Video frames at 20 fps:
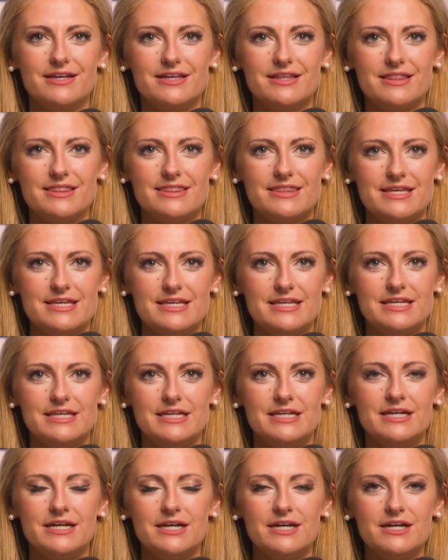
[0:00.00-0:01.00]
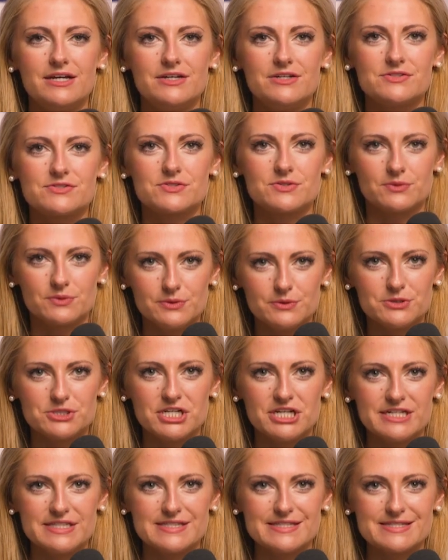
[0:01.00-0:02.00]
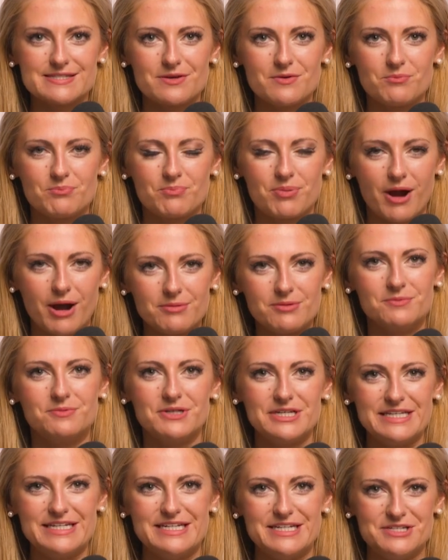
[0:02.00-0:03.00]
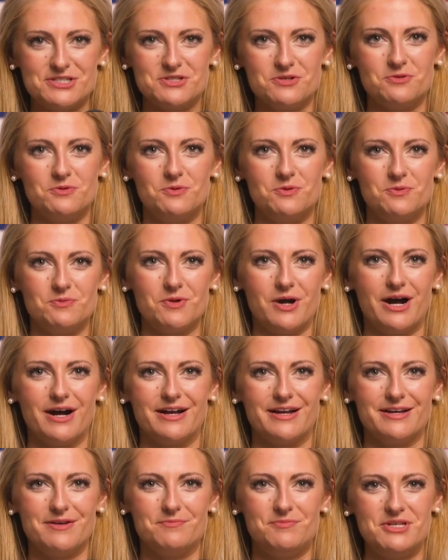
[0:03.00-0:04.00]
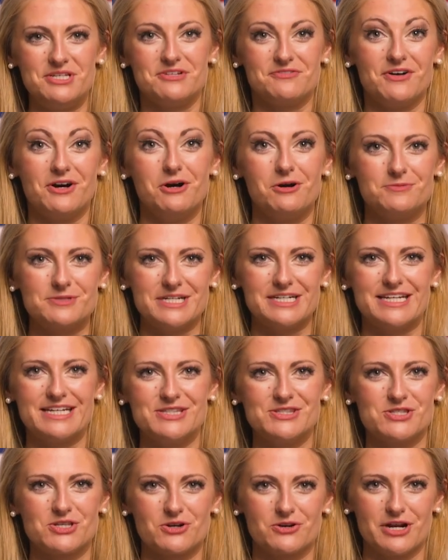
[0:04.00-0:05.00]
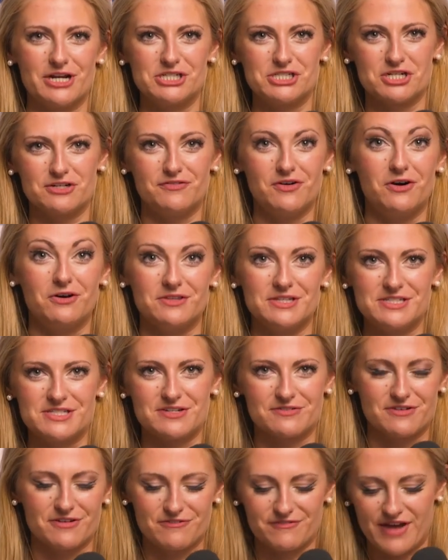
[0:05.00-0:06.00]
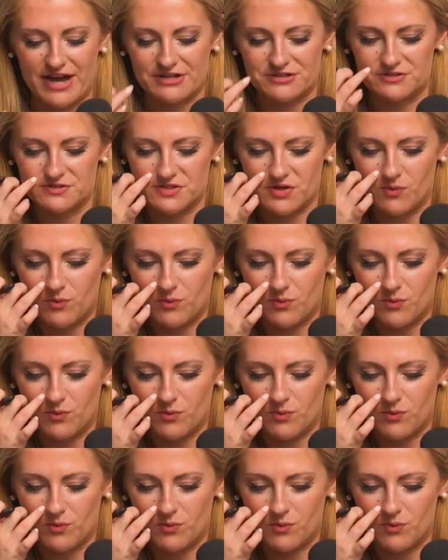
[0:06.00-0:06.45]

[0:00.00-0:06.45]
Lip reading: the solutions probably need to be developed in consideration of all these different factors at